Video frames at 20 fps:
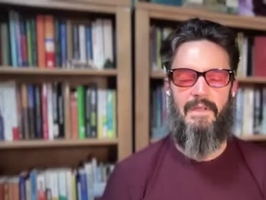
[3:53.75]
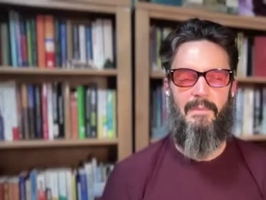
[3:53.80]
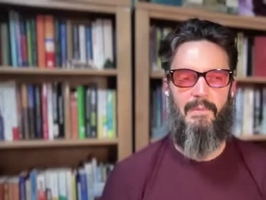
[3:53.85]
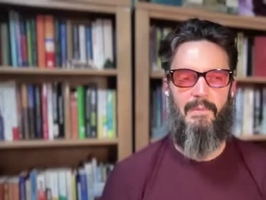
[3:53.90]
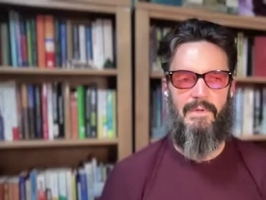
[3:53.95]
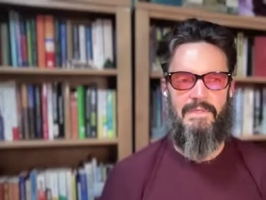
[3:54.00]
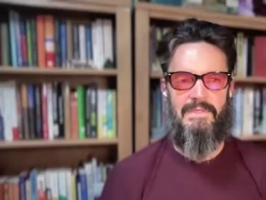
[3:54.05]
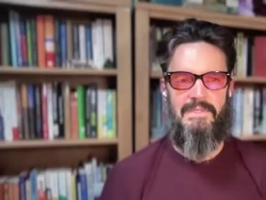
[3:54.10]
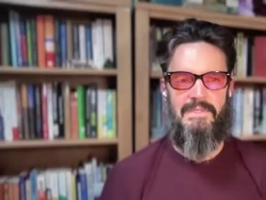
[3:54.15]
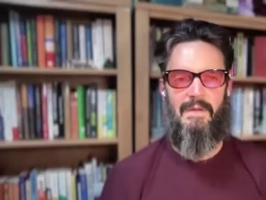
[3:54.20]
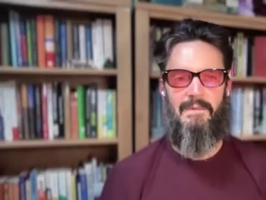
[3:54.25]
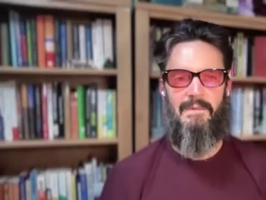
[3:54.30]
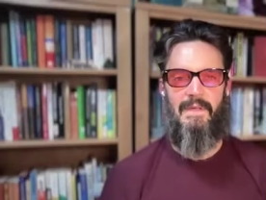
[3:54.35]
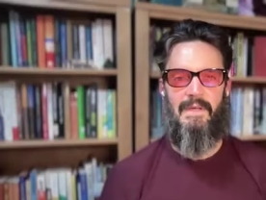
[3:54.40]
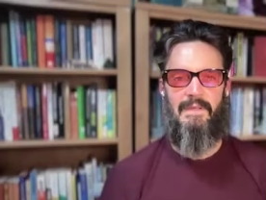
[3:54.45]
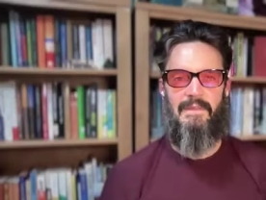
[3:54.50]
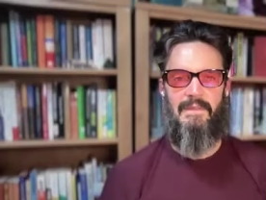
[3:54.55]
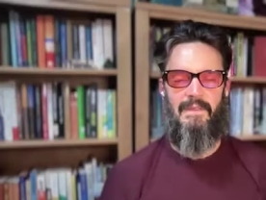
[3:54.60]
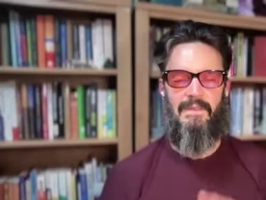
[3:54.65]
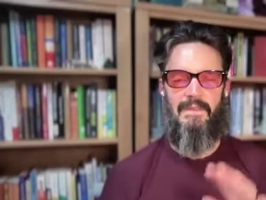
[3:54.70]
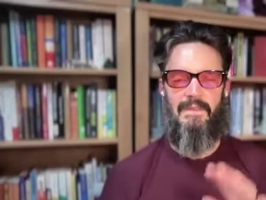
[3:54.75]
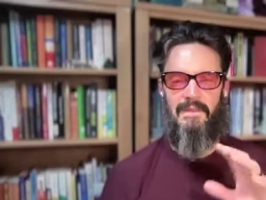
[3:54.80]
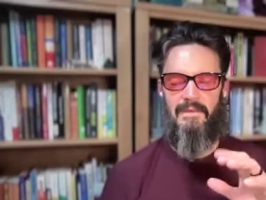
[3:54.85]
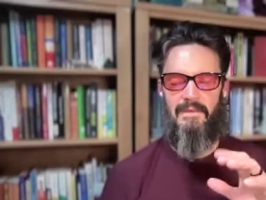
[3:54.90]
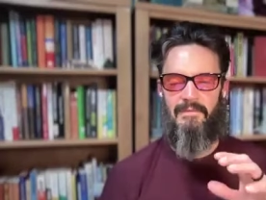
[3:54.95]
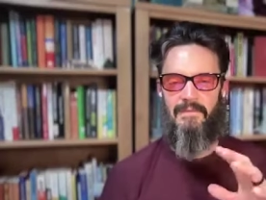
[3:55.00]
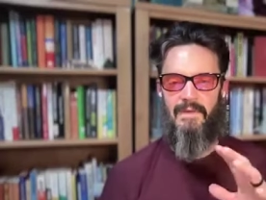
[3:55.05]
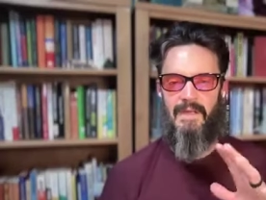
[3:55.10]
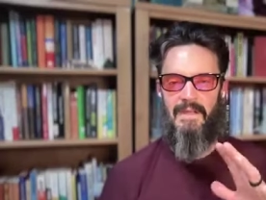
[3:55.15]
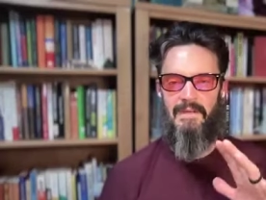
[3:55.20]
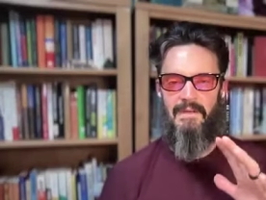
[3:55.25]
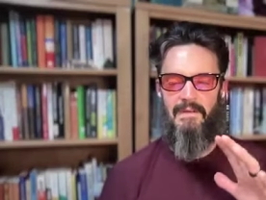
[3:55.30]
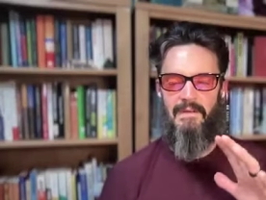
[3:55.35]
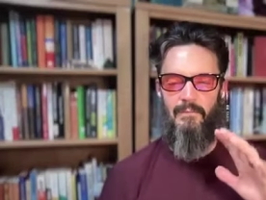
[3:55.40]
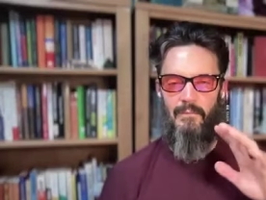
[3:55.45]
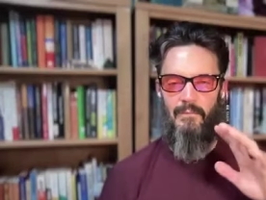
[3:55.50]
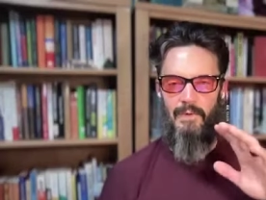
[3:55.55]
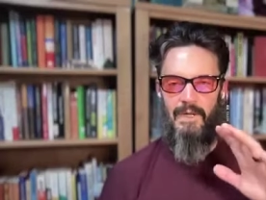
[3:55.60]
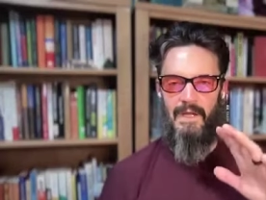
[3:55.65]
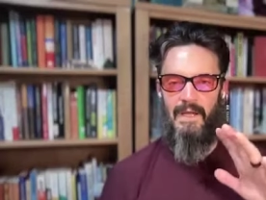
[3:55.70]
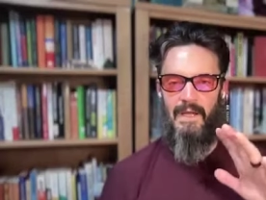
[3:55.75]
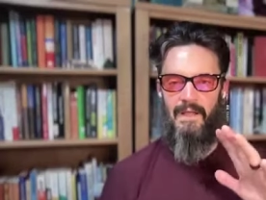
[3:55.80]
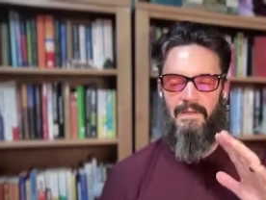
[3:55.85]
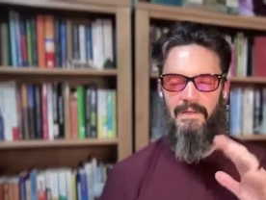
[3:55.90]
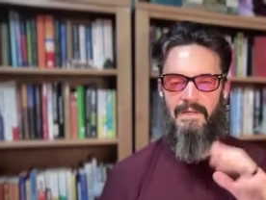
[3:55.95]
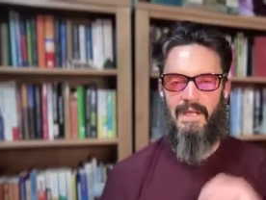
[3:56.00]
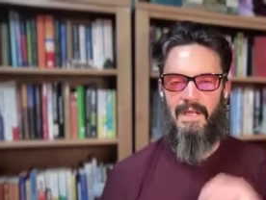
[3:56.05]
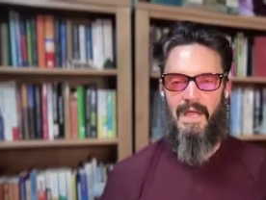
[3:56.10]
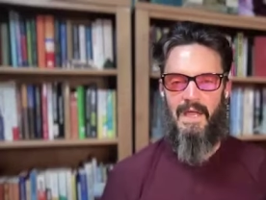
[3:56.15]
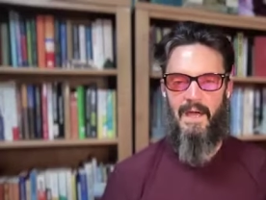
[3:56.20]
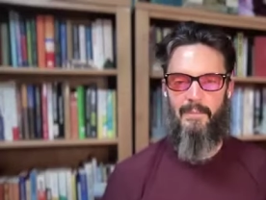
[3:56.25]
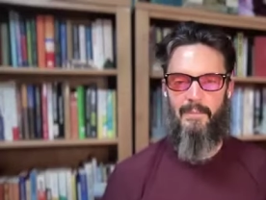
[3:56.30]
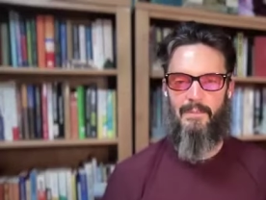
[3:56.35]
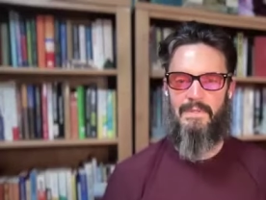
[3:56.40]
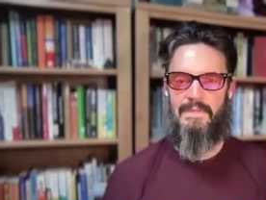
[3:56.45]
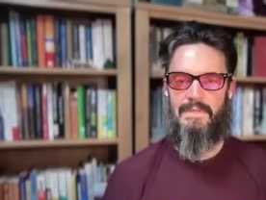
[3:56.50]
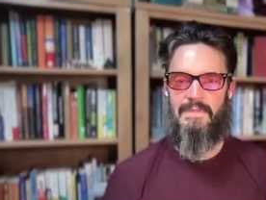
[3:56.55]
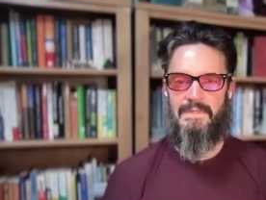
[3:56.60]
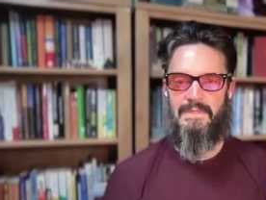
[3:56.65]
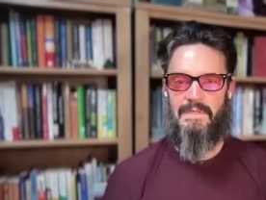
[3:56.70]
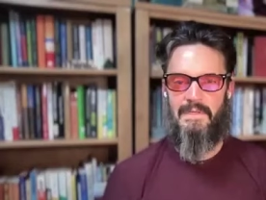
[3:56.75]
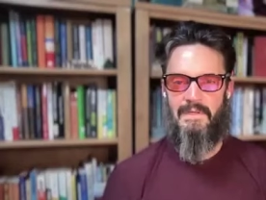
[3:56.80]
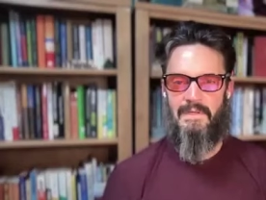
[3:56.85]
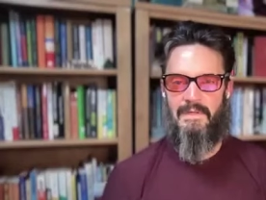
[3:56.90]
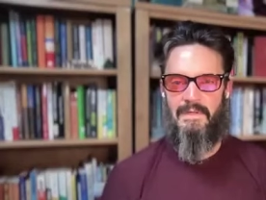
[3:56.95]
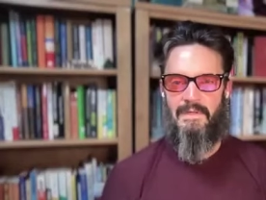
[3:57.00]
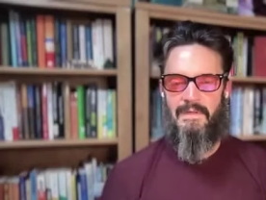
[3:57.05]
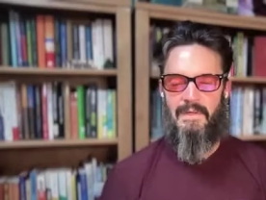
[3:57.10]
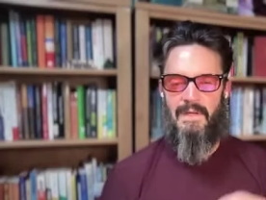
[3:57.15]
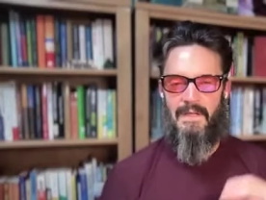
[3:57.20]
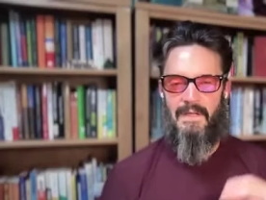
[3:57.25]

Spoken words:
So like the event in reality happens